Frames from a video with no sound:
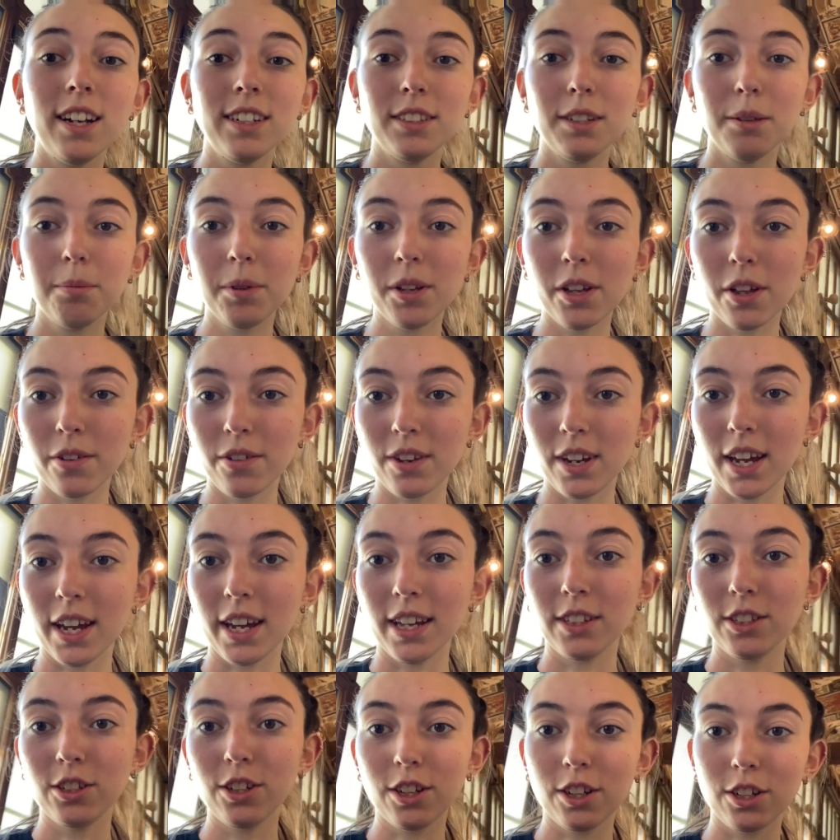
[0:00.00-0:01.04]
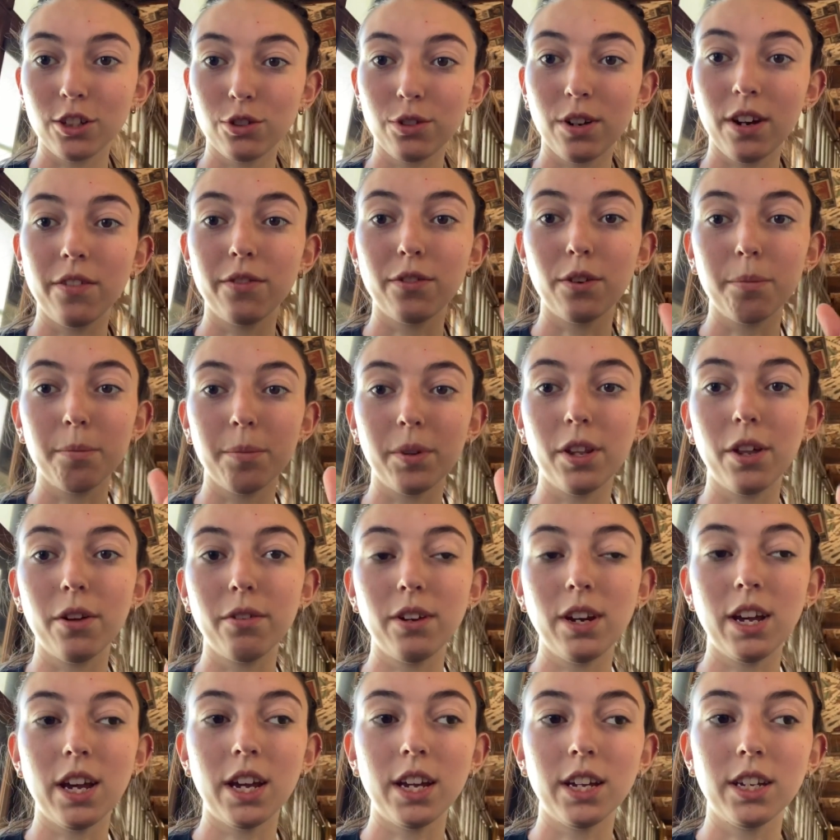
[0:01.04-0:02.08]
to Bologna, took a train from
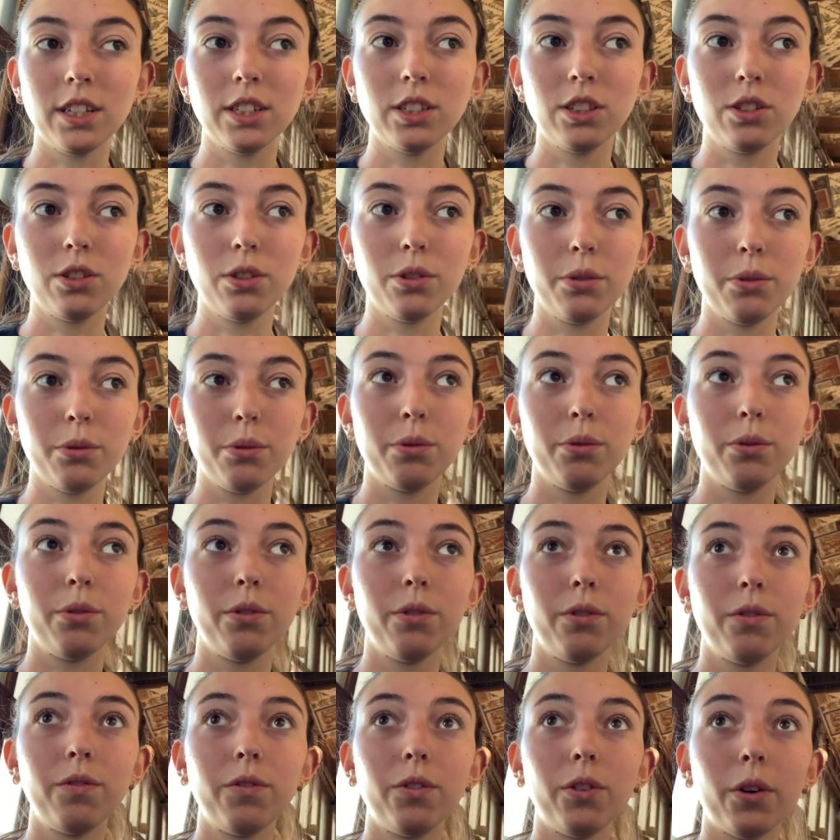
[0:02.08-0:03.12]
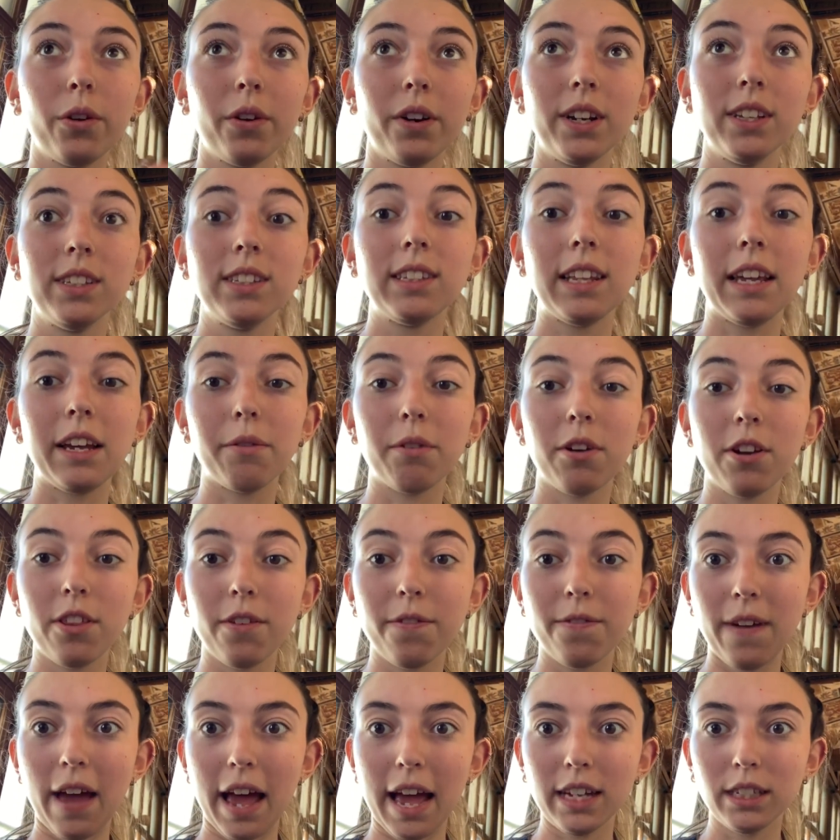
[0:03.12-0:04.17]
Bologna to Florence, like one of the
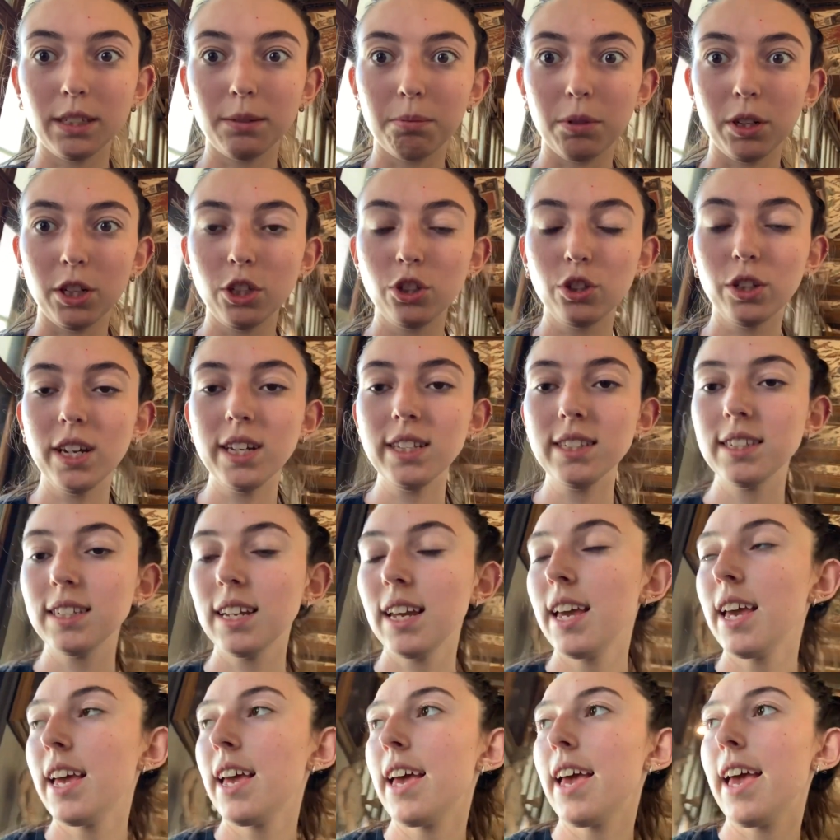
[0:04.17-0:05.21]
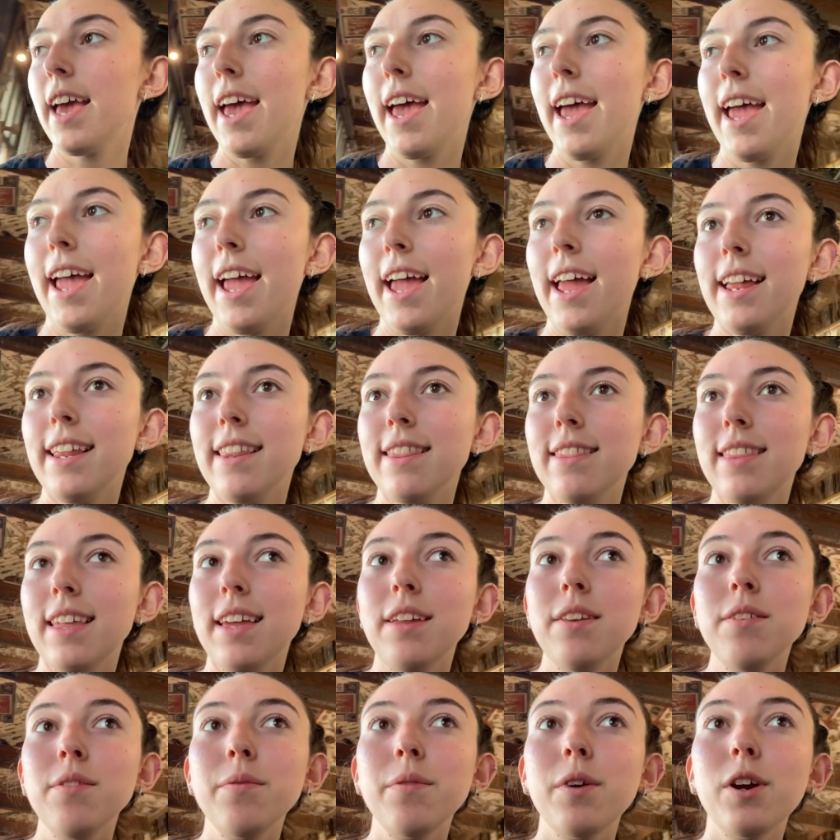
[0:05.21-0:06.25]
fast bullet trains. And
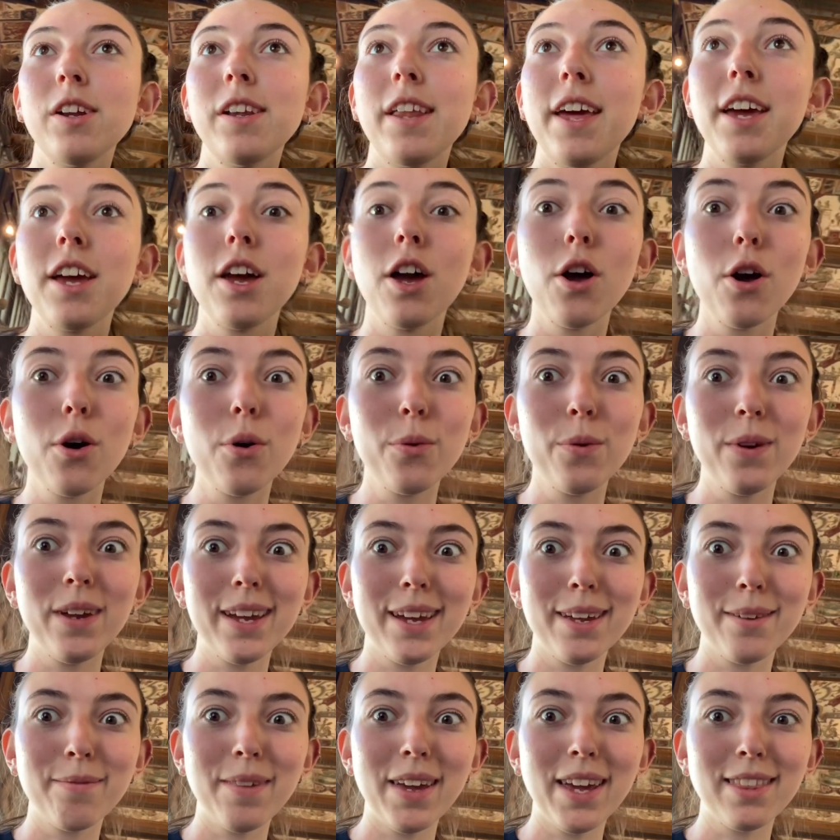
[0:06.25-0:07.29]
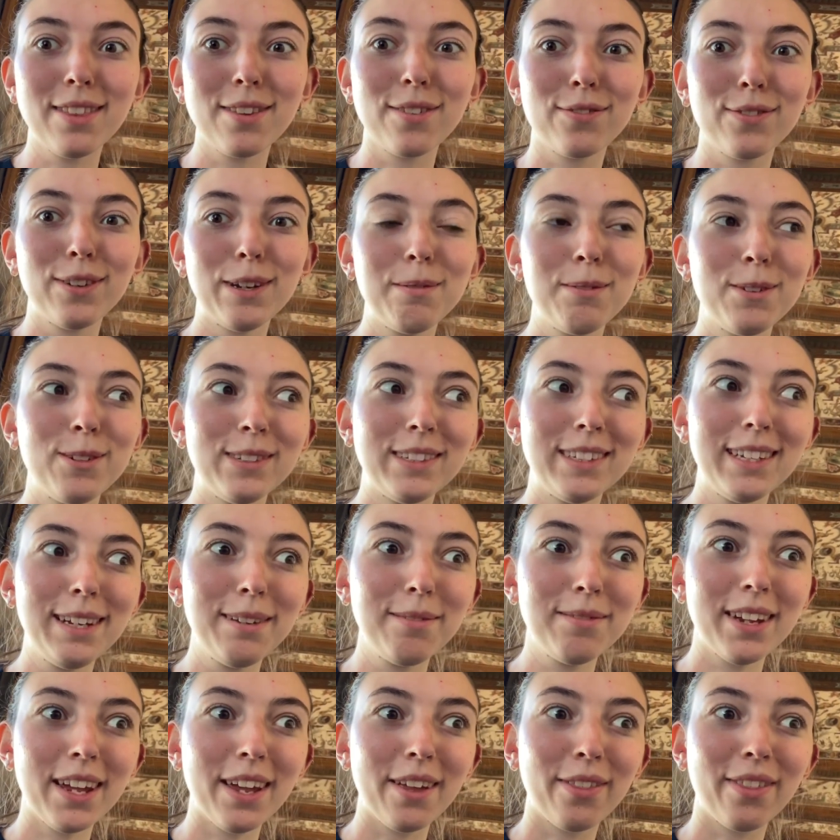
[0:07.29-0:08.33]
then we are like, oh, we can make the free museum
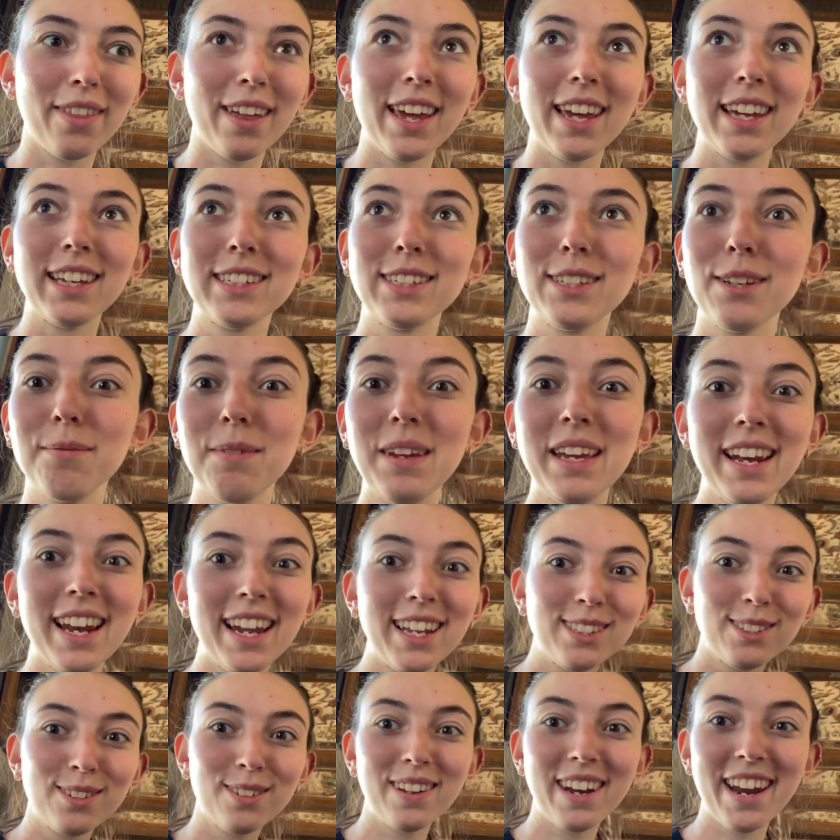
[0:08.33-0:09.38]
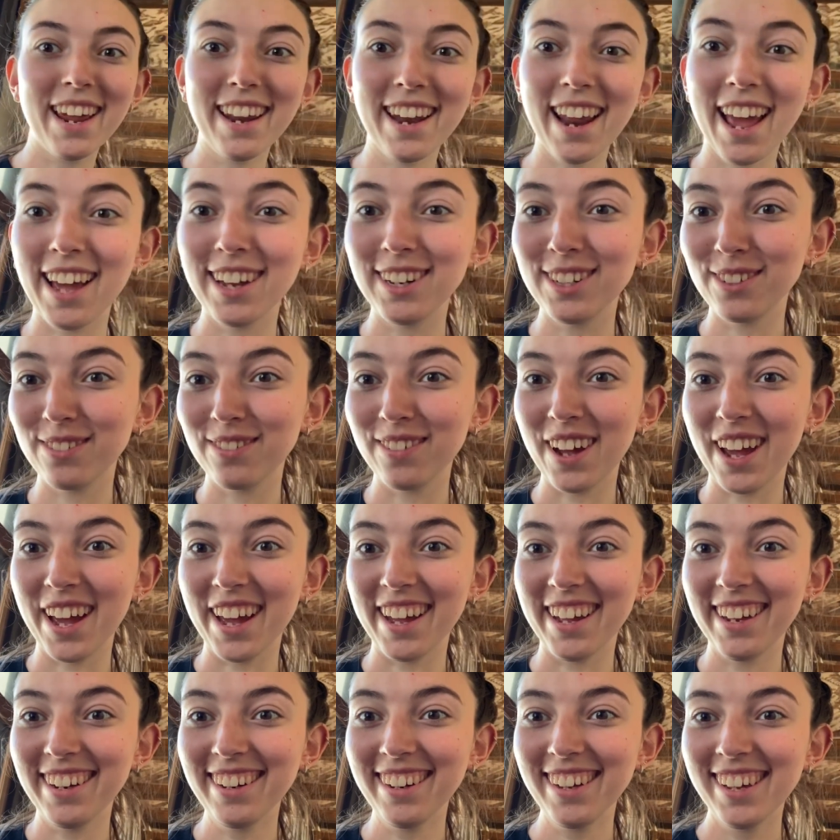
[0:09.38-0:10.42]
day thing. So me and Antoinette had to
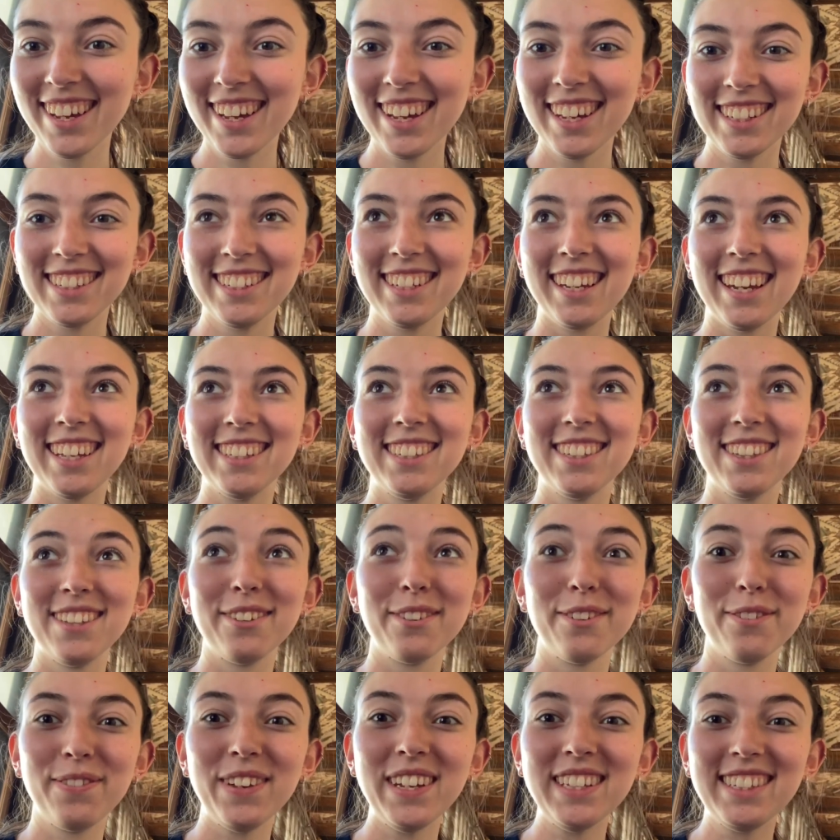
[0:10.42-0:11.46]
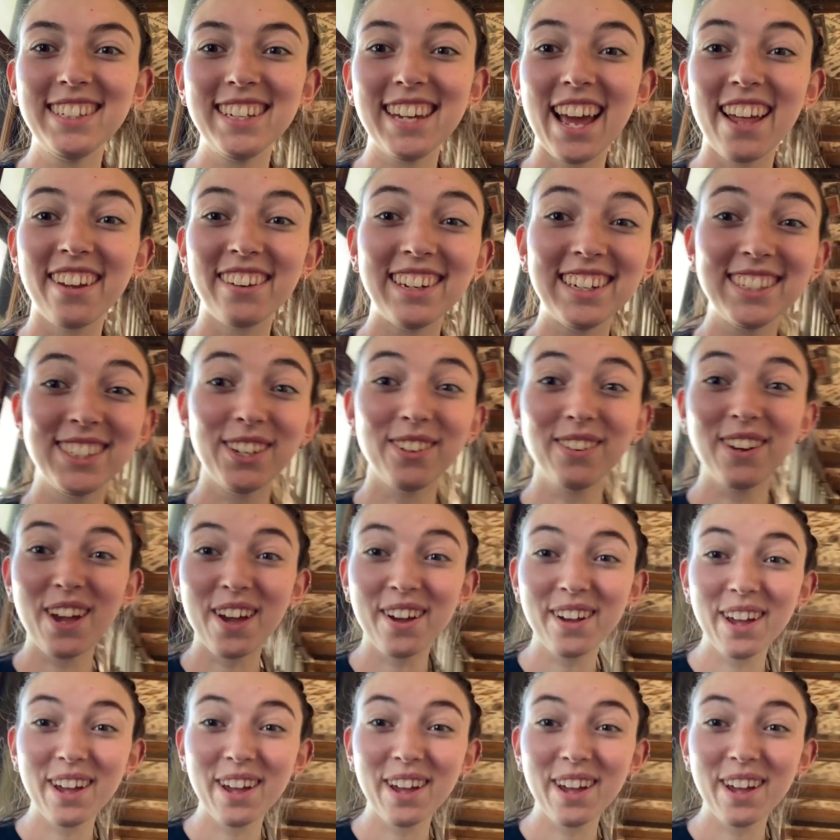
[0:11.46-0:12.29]
run to get to the Uffizi Gallery. So now I'm